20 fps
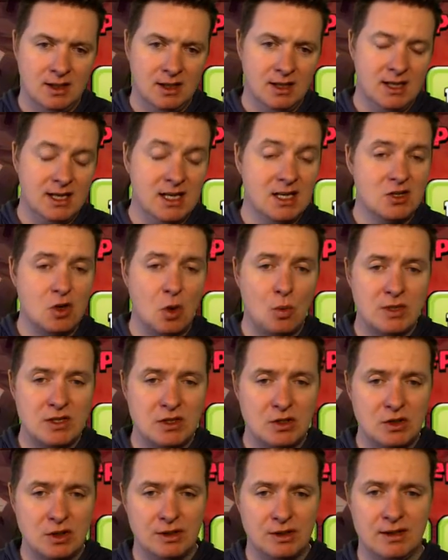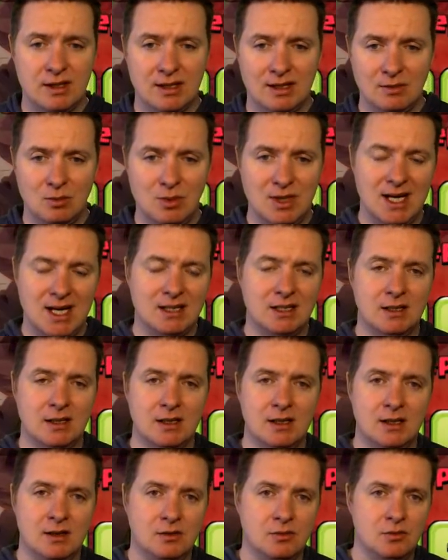it is always a good thing. We got
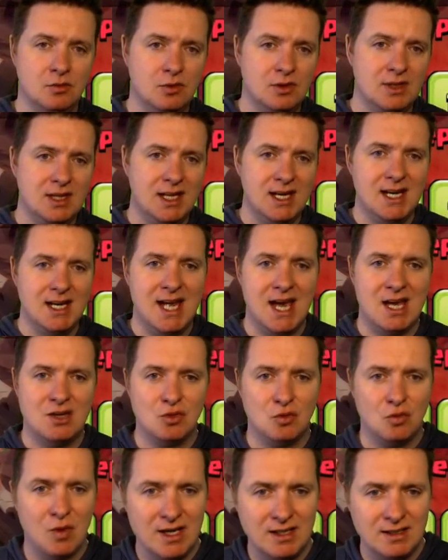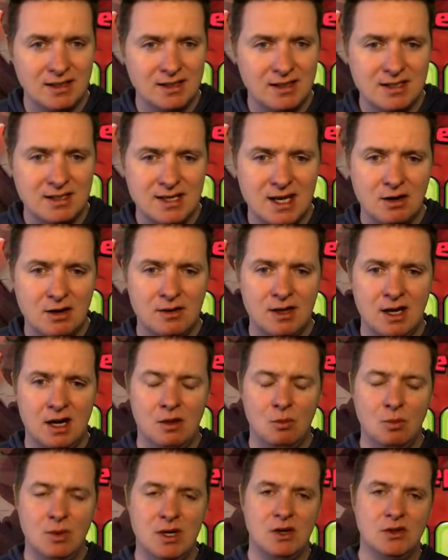the clan castle right into the center there,
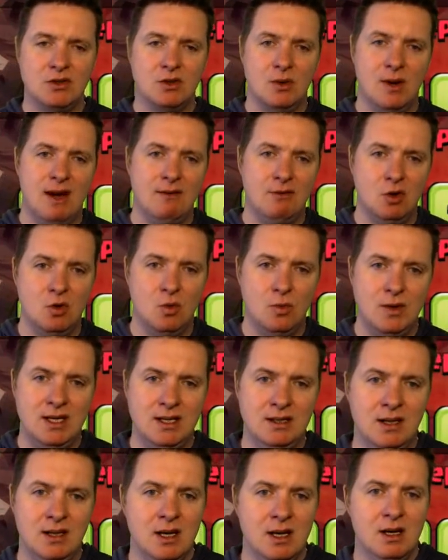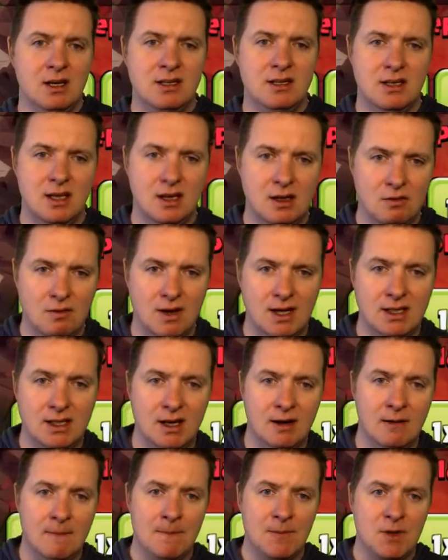and we also have the queen sitting right
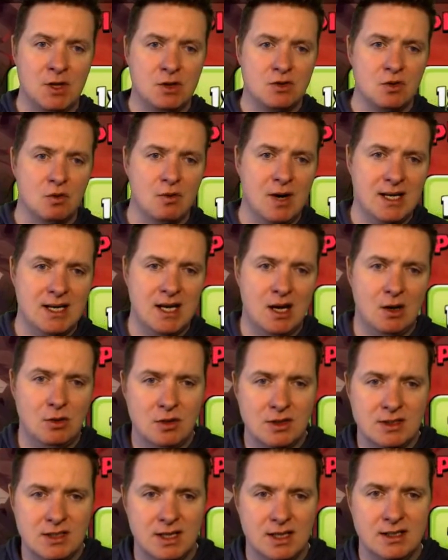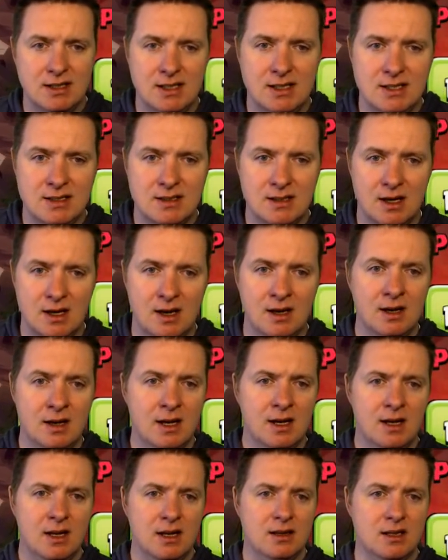there. So right now it looks like these
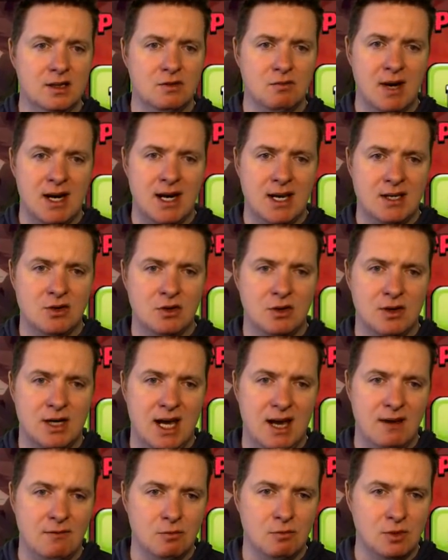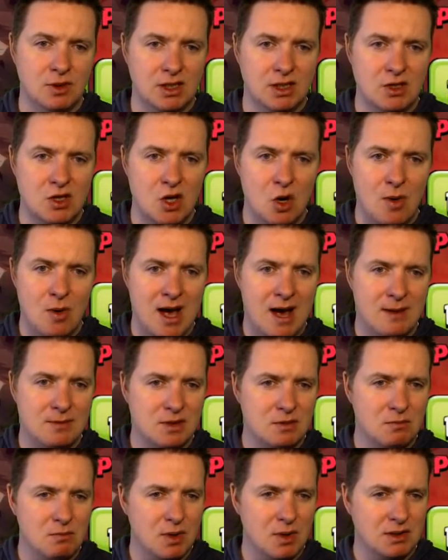redheads are going to have really no
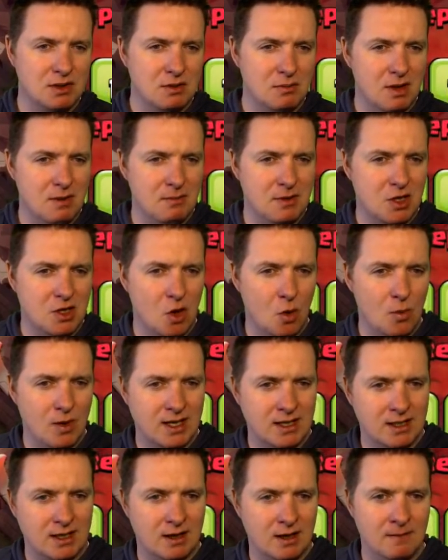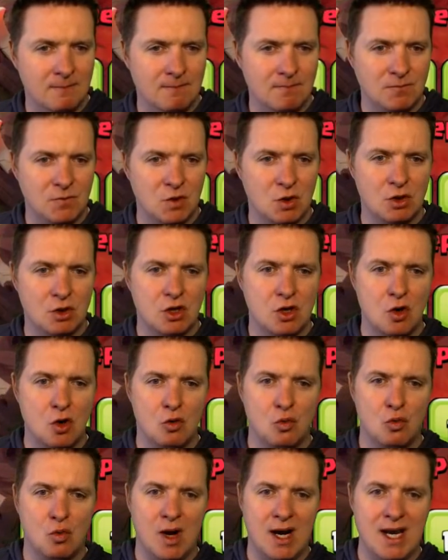option but to maybe go in there. They're going to go
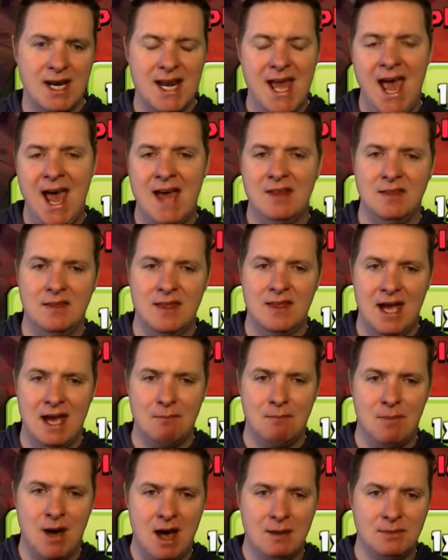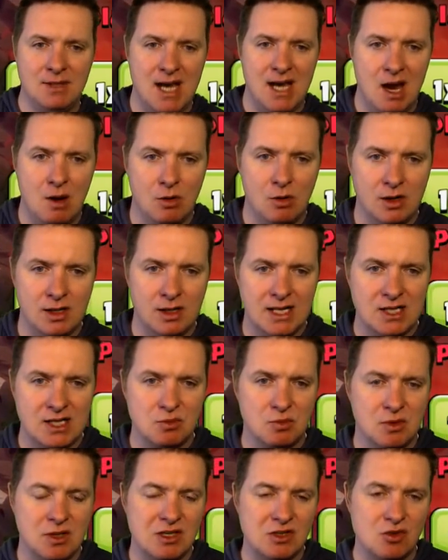right at that bomb tower, and that's
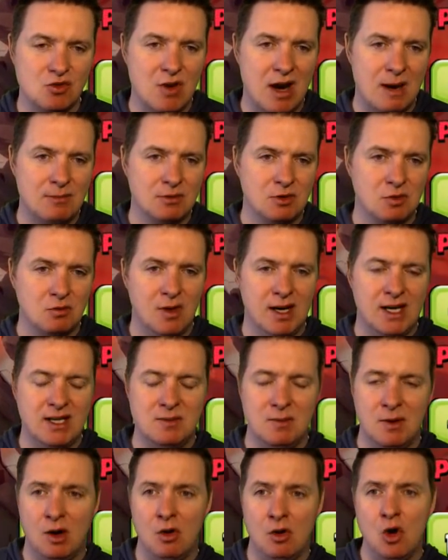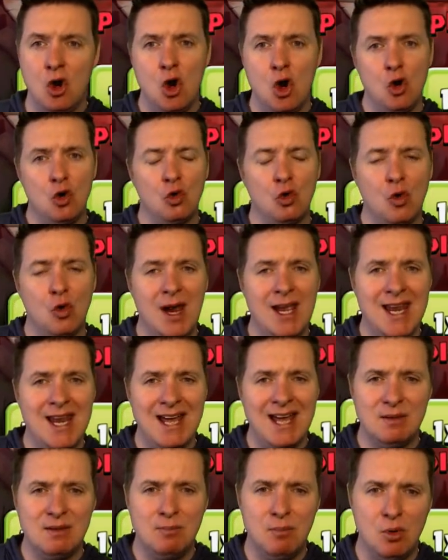where he drops the raid spell. Right
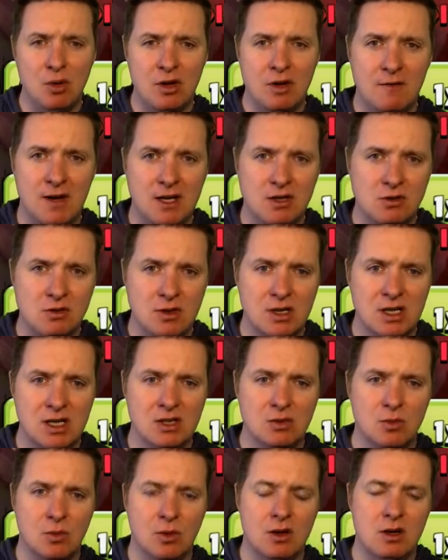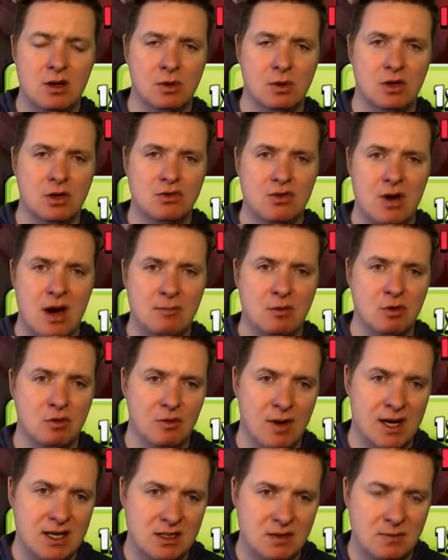at the point of entry is where you want to drop your
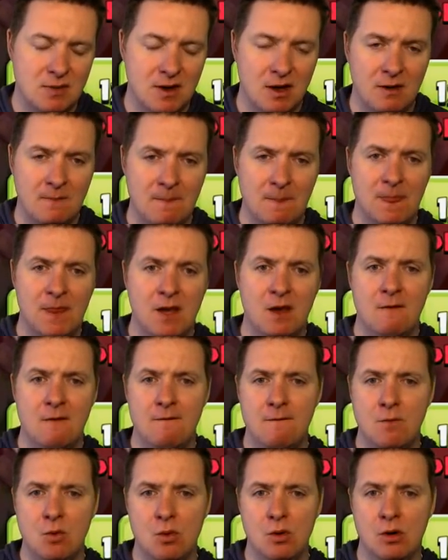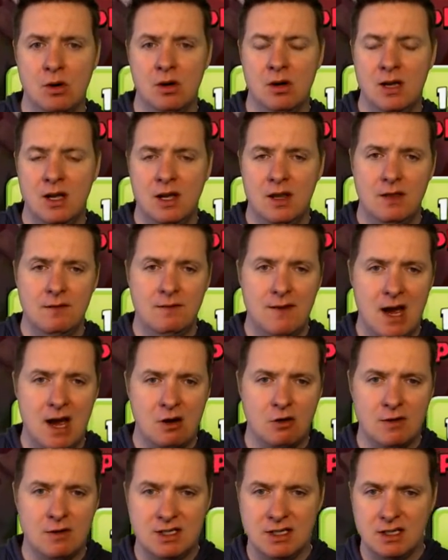raid spell for the
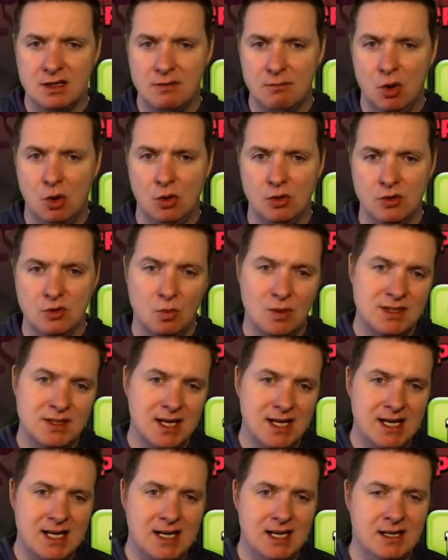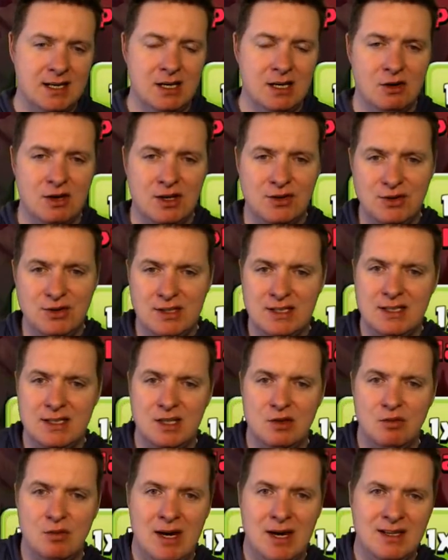Valkyries and the bowlers. And once they get in here, as you can see,
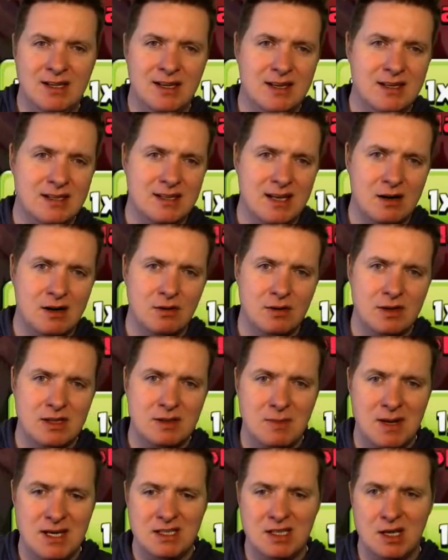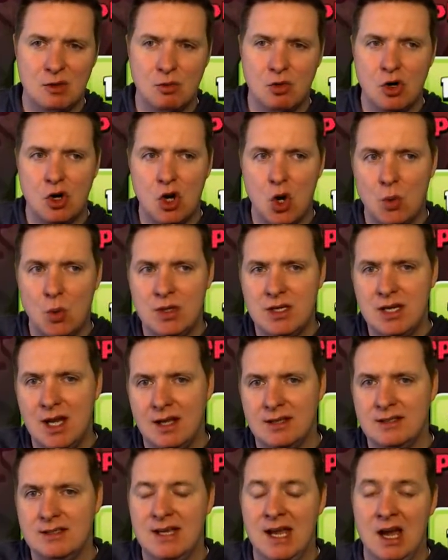right into the center of the space, they will go
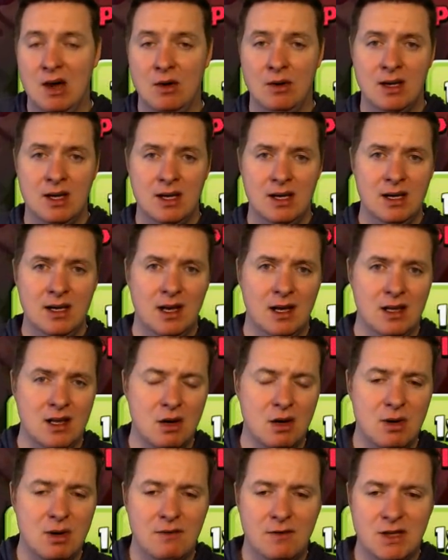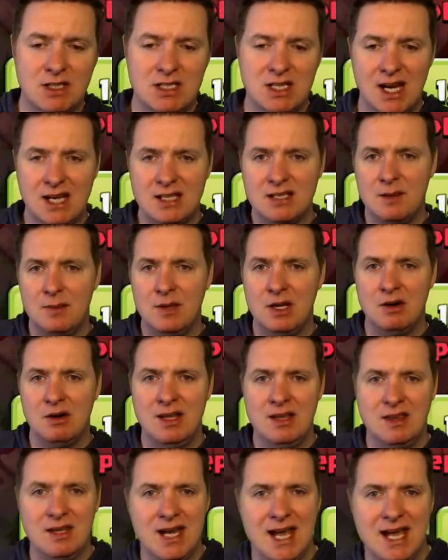nuts. Now, a little bit of a change up here.
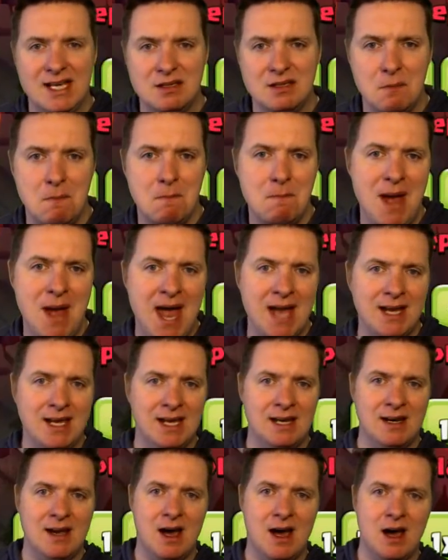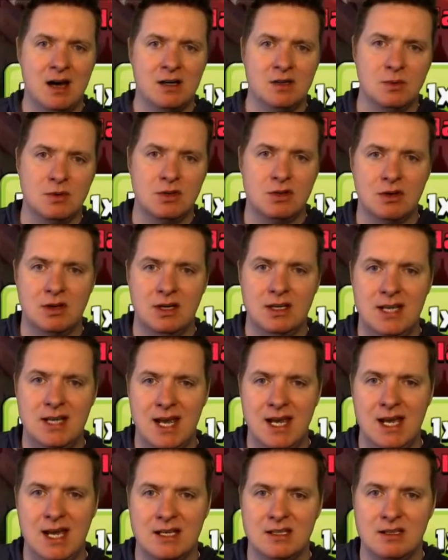Ethan has some back end hogs, which are going to
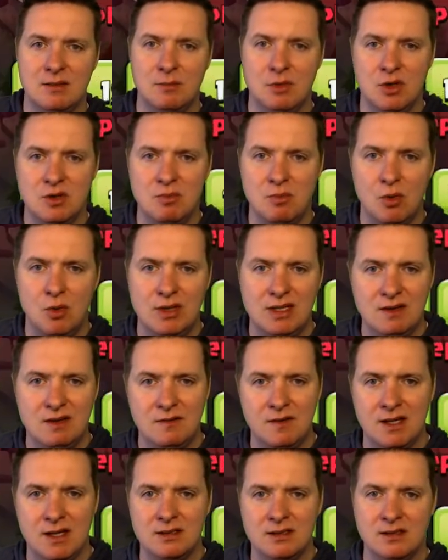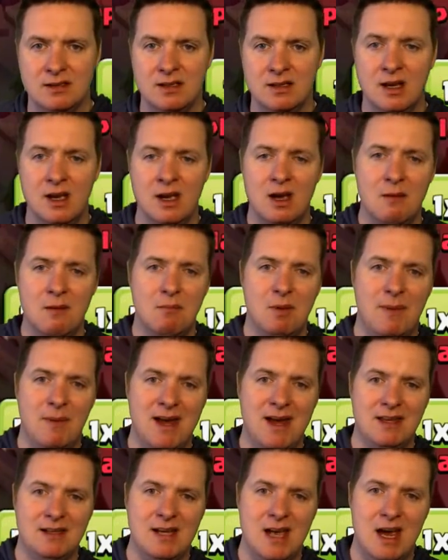take out some of those point defenses, but by
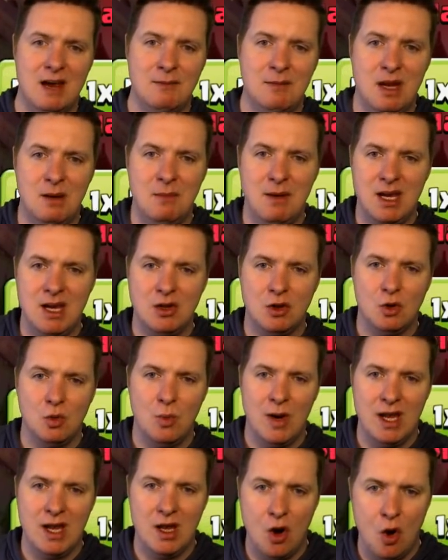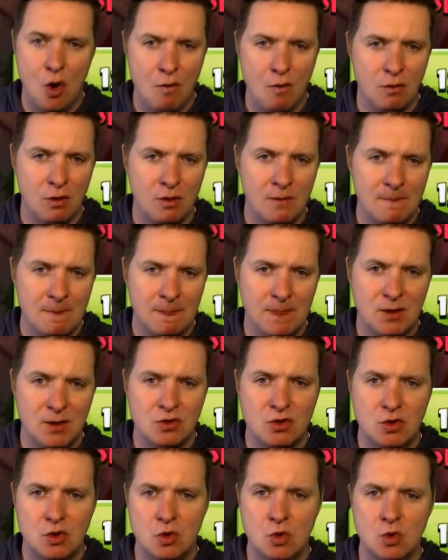the time they make their way over
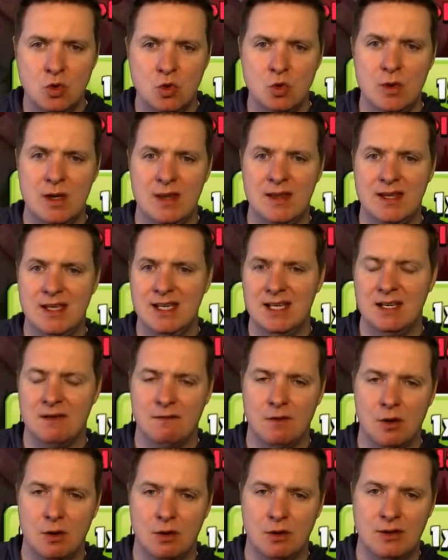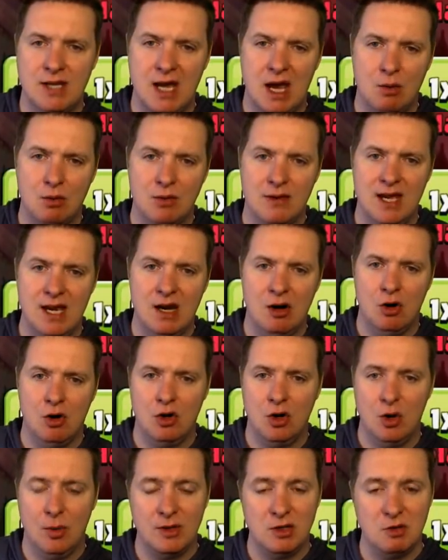to the Inferno Tower, they are
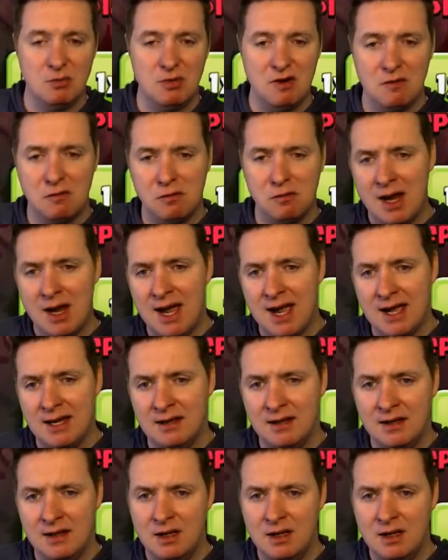going to be fried.